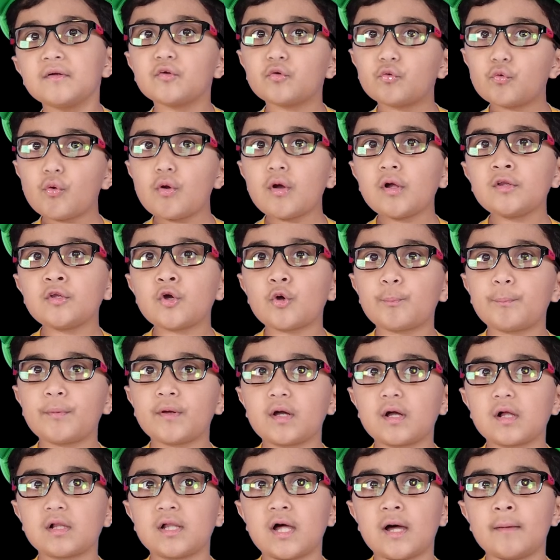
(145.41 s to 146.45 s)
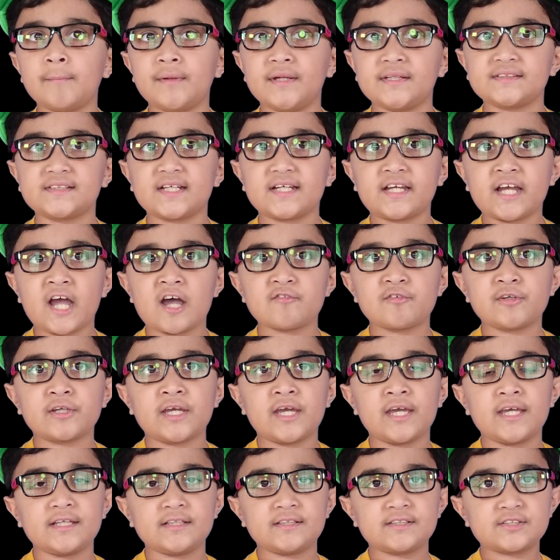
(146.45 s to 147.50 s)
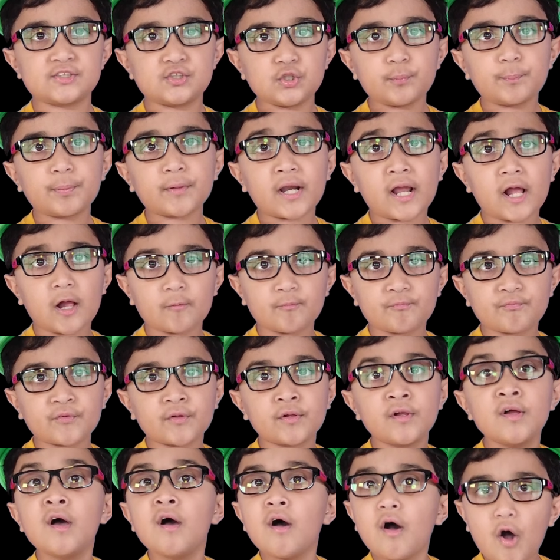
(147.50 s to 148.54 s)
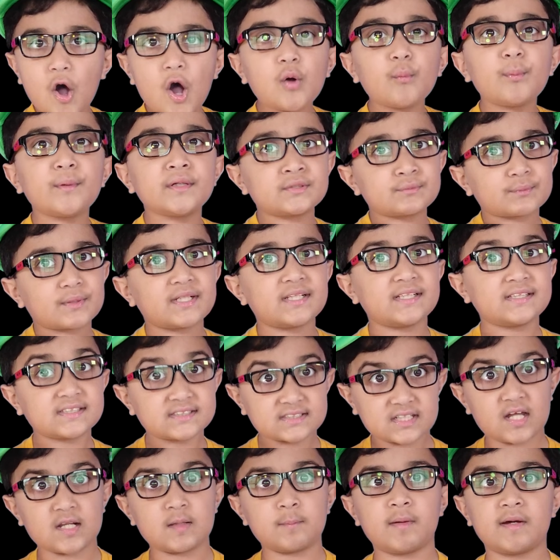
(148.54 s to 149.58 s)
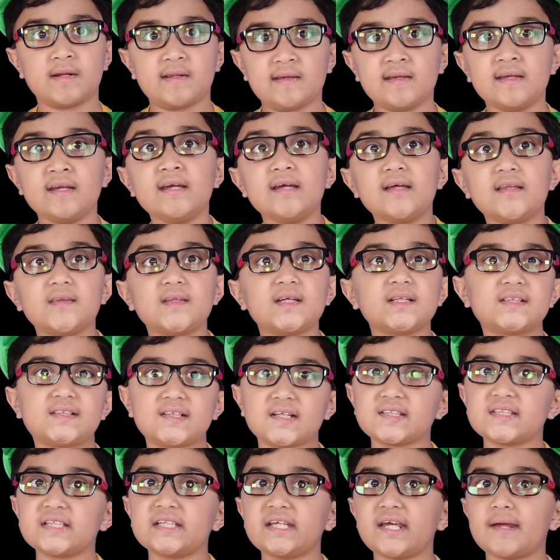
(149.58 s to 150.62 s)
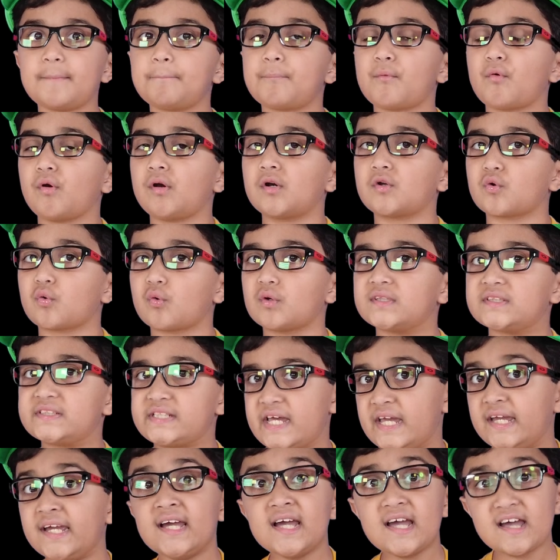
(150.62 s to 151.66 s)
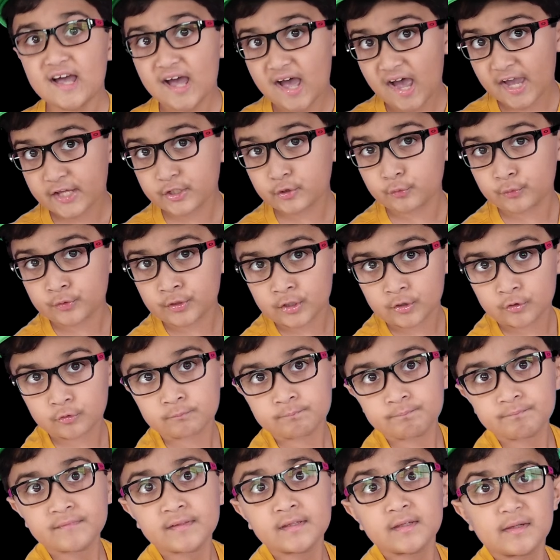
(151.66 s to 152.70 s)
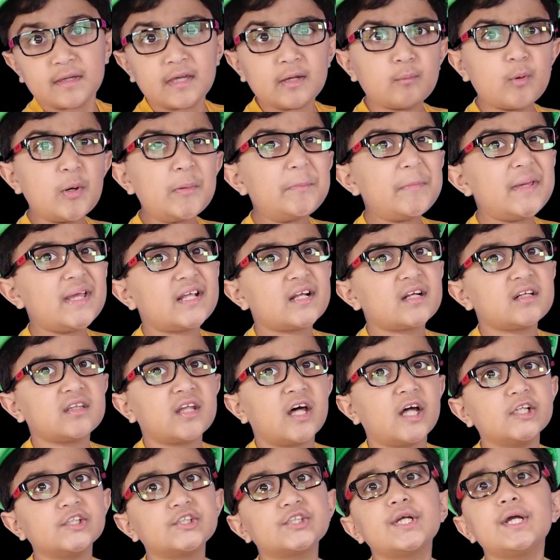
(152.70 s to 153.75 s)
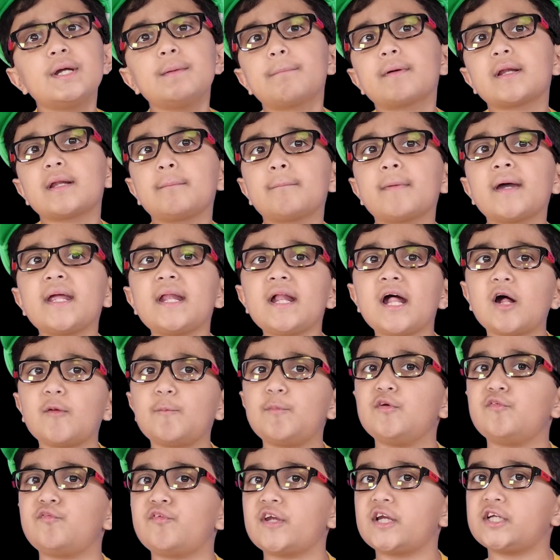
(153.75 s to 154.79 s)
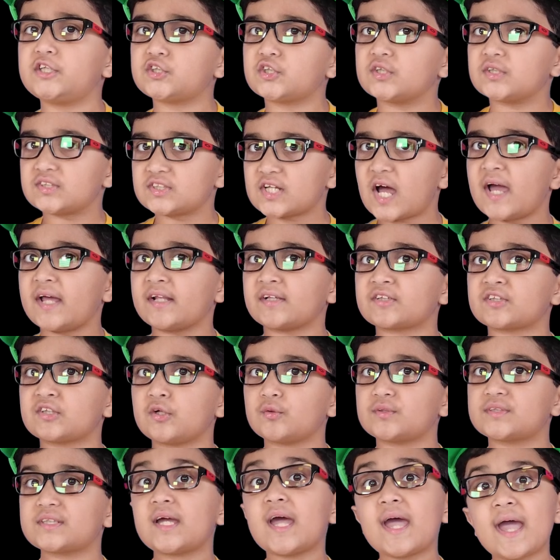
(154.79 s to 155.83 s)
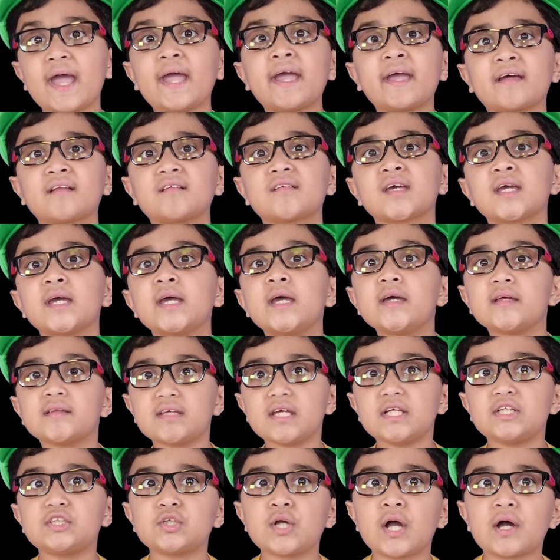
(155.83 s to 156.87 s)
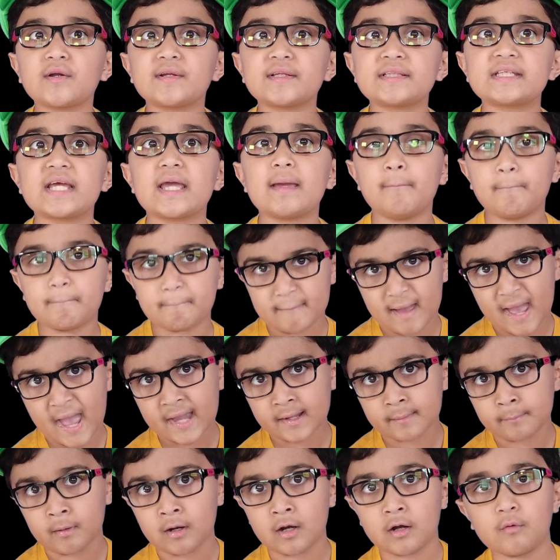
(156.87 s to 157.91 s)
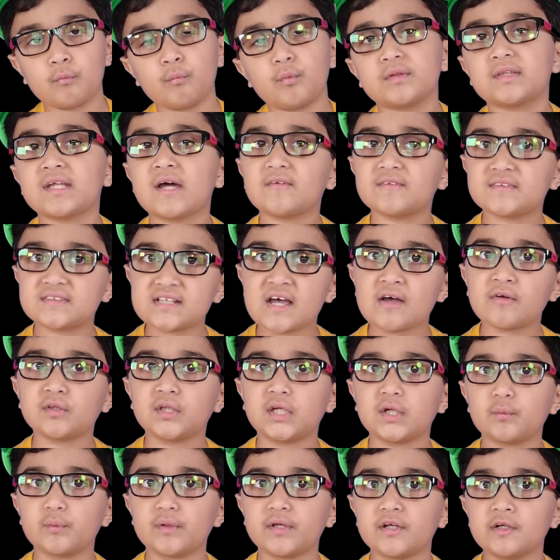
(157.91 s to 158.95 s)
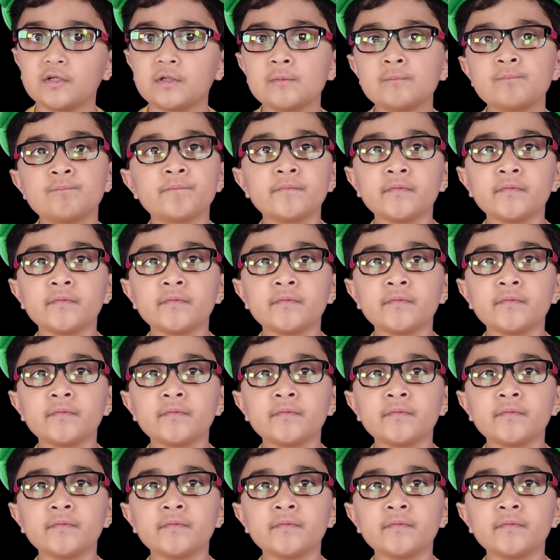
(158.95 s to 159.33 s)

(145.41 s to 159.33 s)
Google NoteBookLM is like having a super helpful, always ready study buddy that doesn't get bored or say, I don't know. It won't make your lunch, but it might help you finish your science notes and teach you how to say magma without sounding weird.